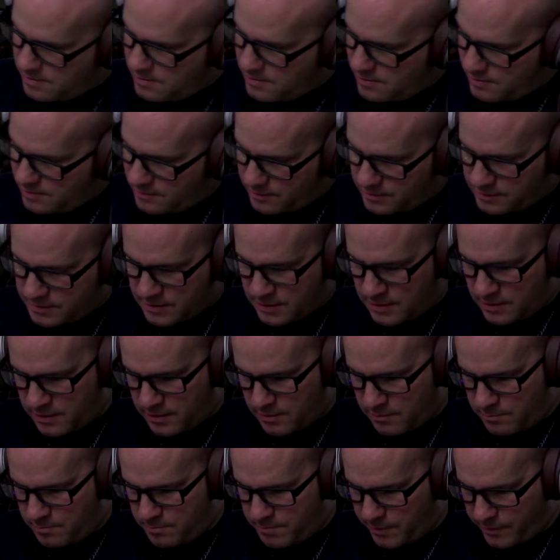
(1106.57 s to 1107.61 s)
It's got like
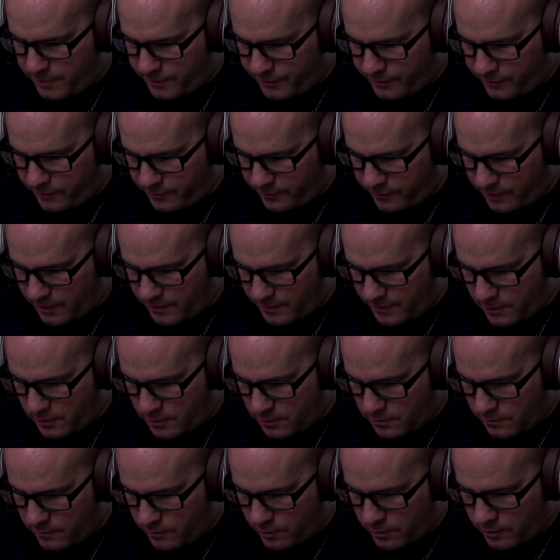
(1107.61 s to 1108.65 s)
balsa stuff all
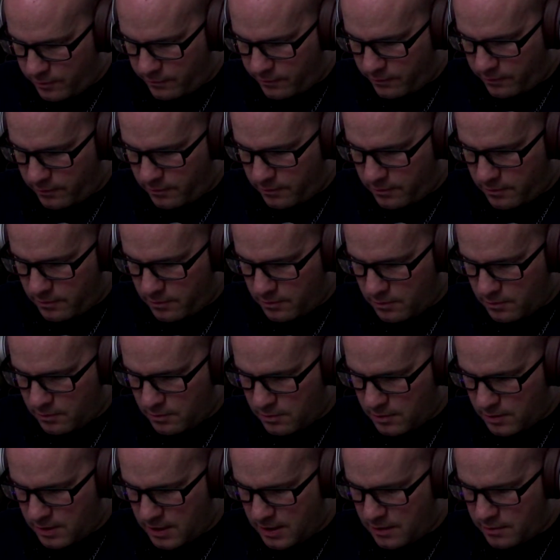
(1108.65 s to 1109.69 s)
over it, so
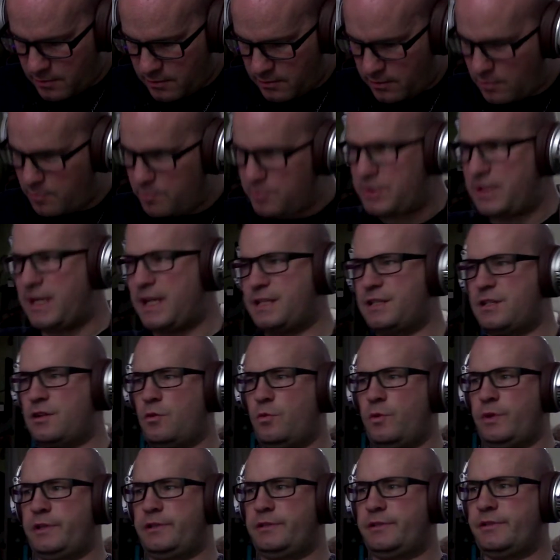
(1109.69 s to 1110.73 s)
yeah, they're little plastic
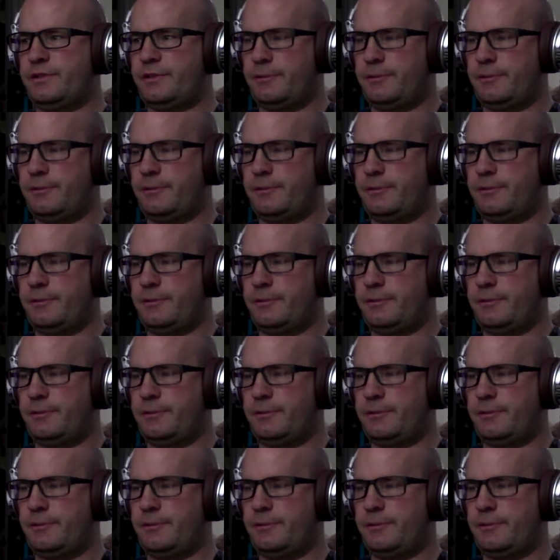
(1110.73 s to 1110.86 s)
wheels.